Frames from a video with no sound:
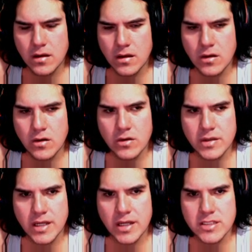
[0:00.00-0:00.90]
Oh, the
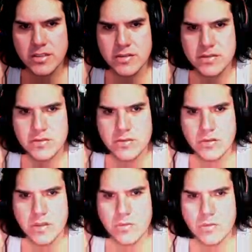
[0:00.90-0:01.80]
guidance turns, so
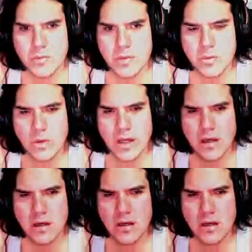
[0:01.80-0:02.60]
he would be where?